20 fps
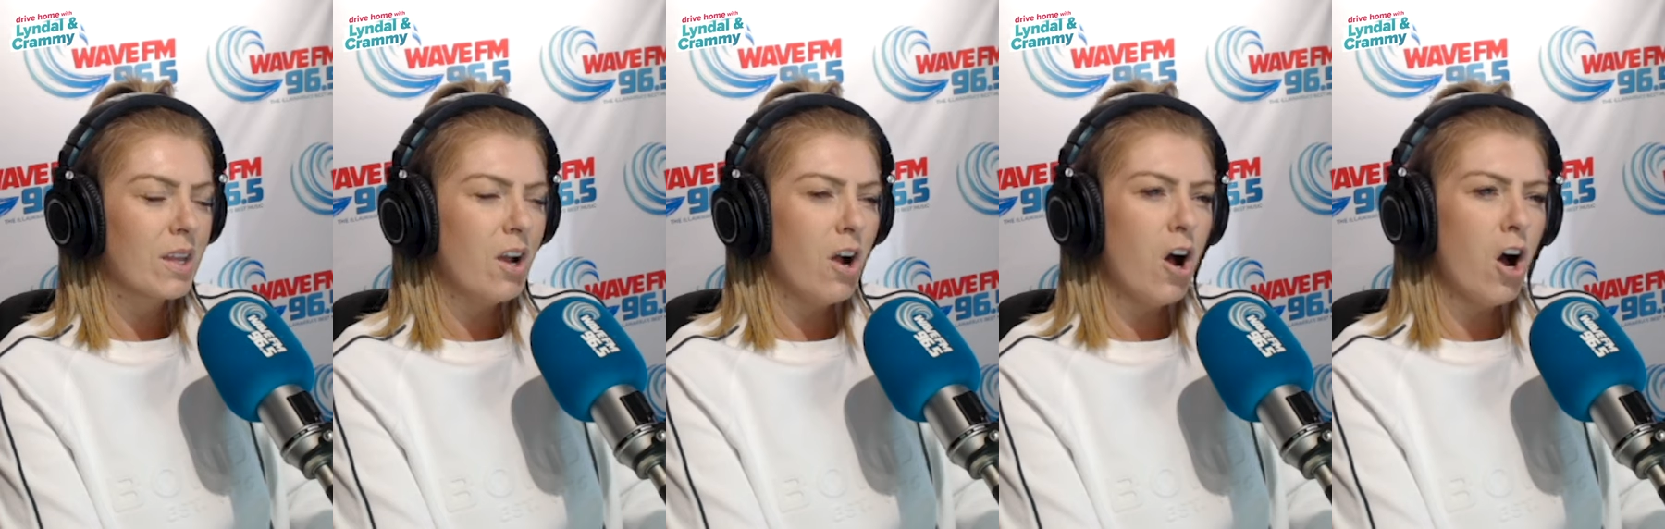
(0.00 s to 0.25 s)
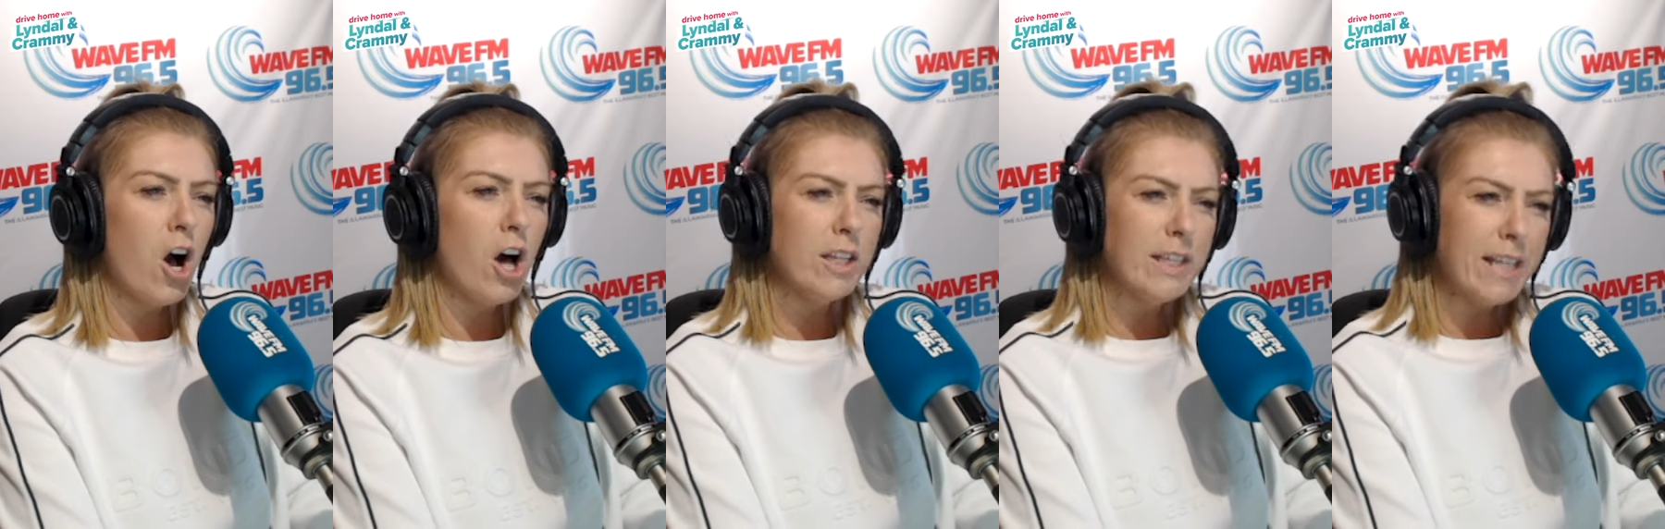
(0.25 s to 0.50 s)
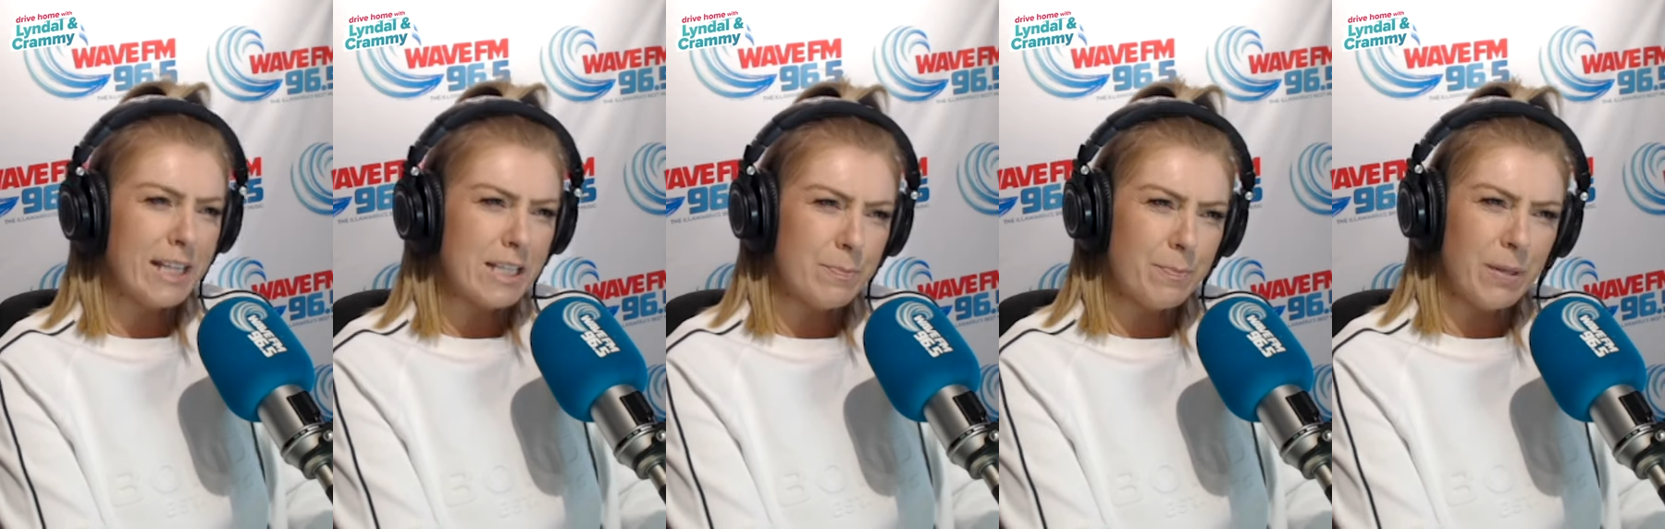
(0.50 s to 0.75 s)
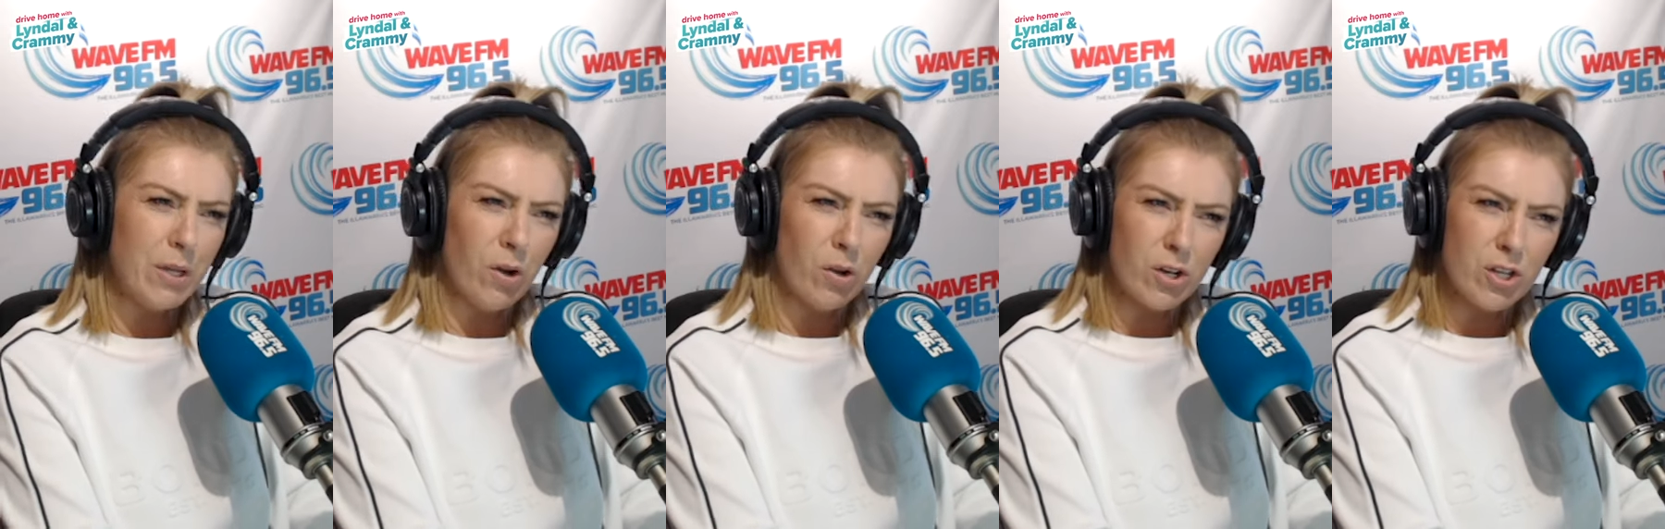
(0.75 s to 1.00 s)
Oh, let's
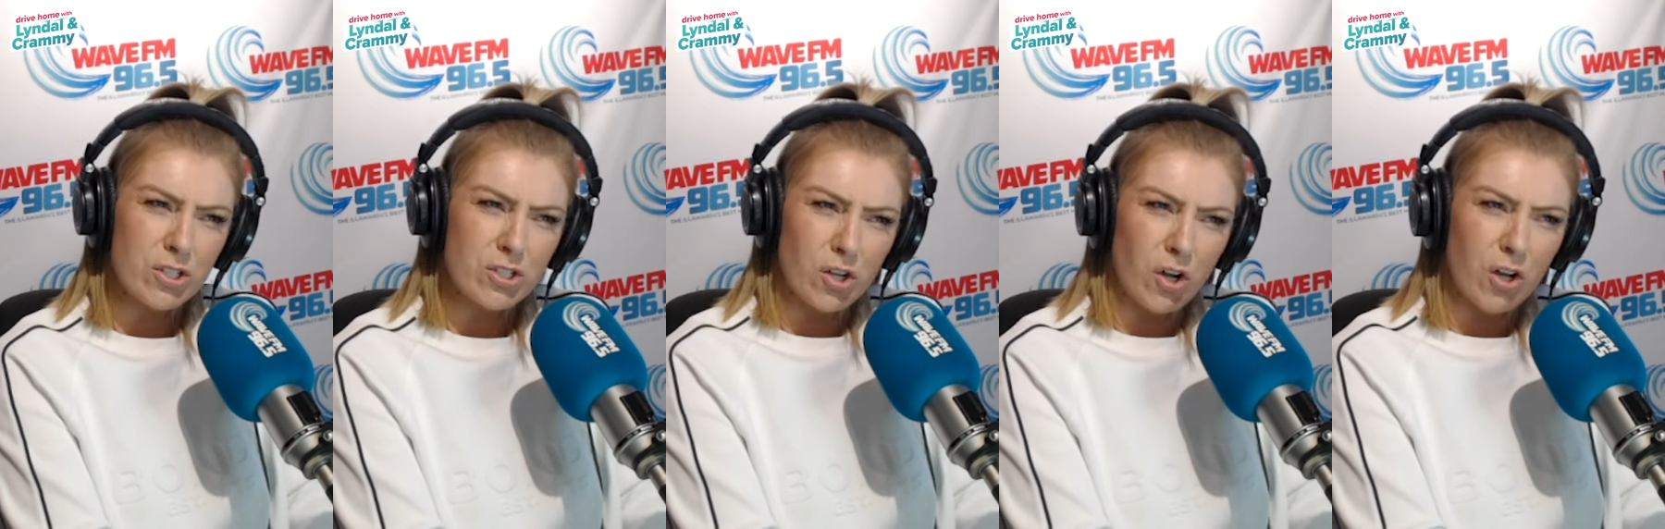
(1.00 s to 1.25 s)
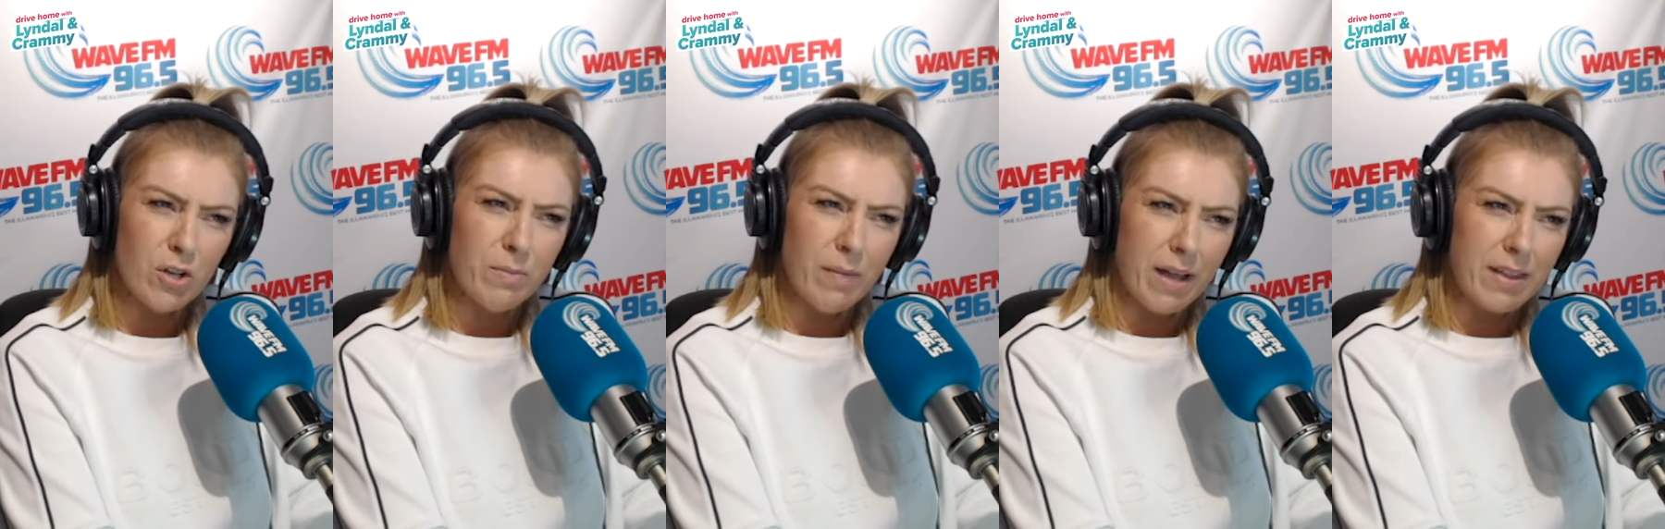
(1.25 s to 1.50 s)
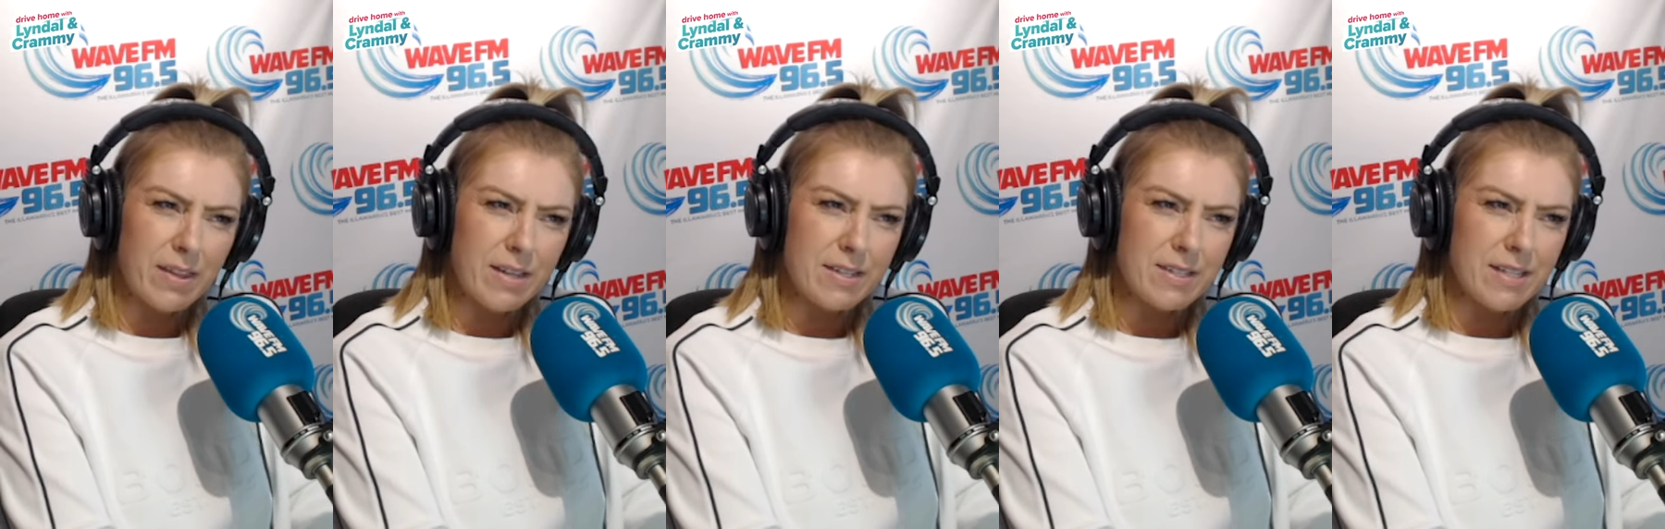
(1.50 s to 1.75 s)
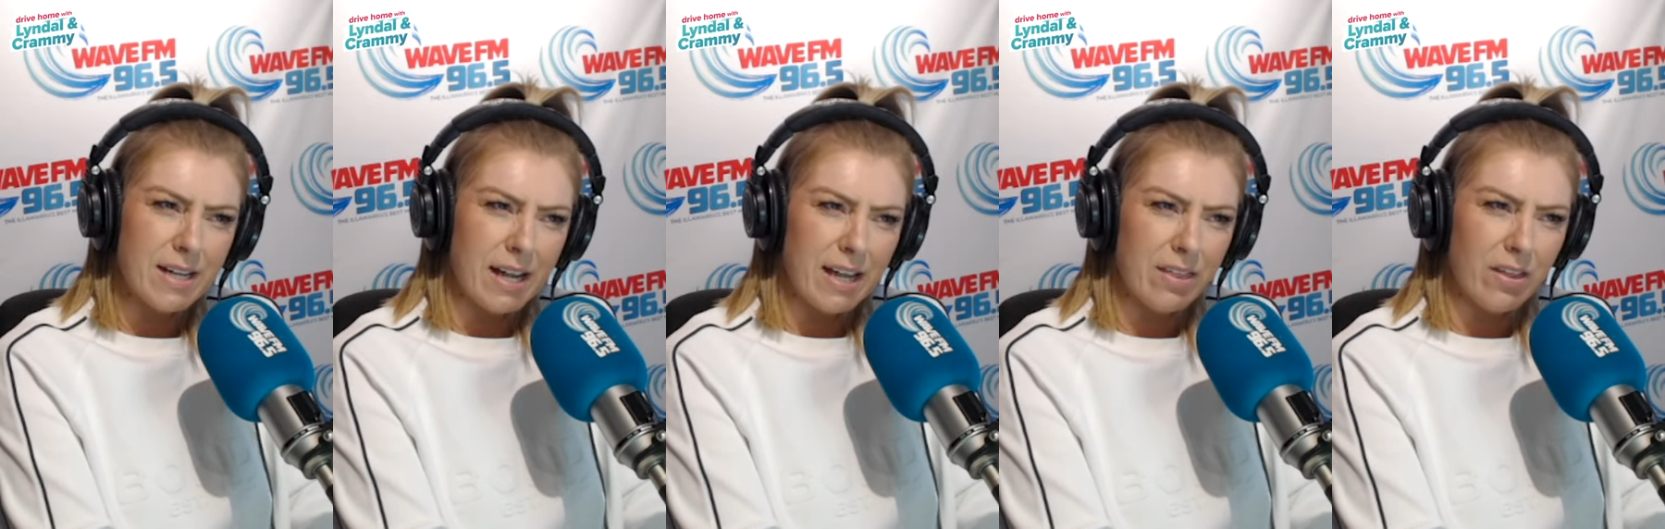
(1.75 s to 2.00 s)
be honest, on Mother's
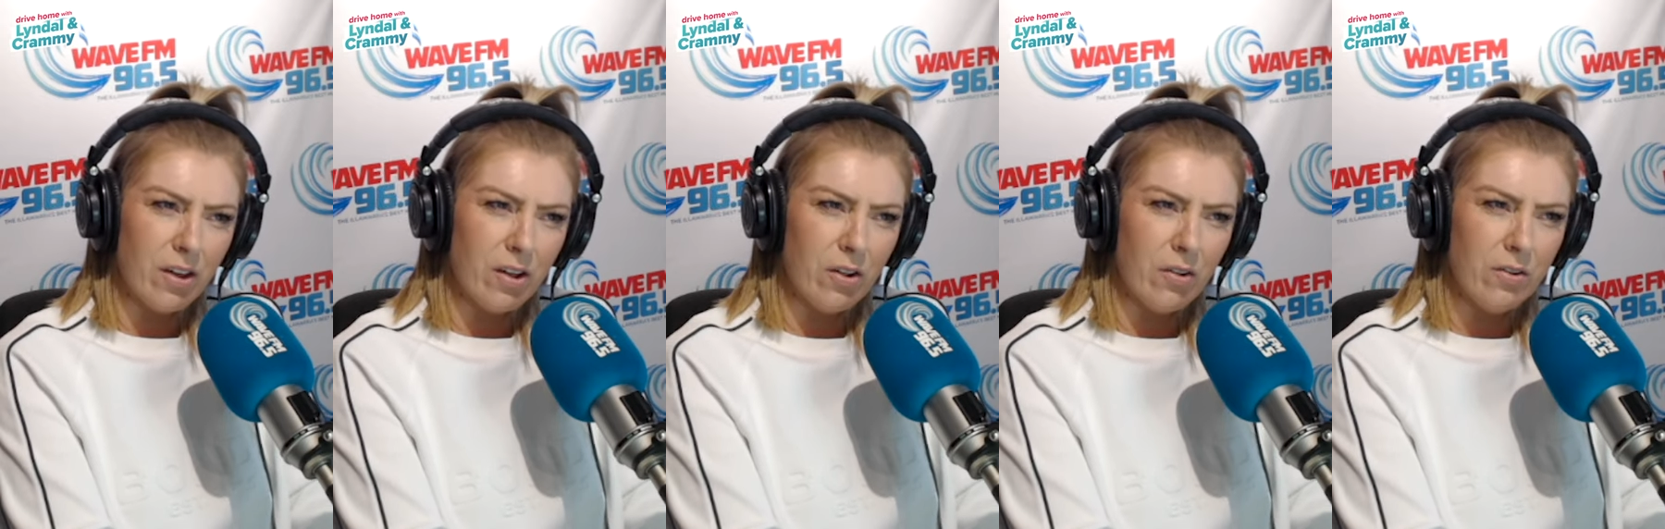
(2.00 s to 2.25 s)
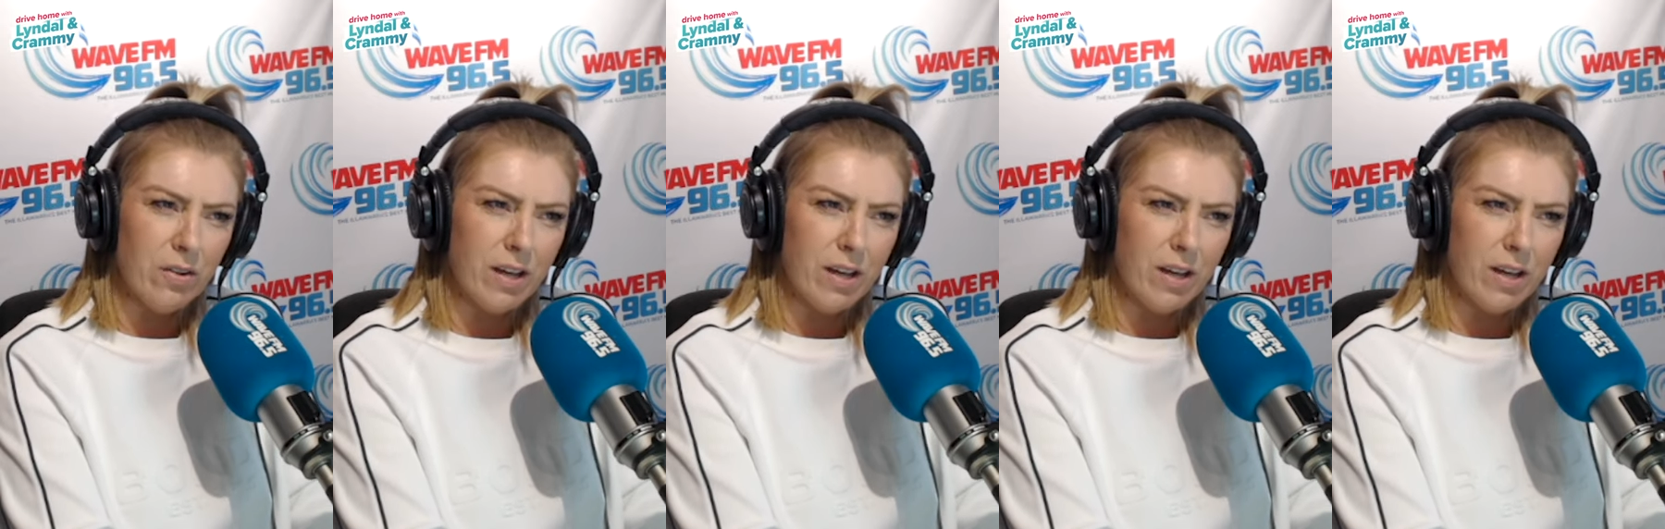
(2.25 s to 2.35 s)
Day, though,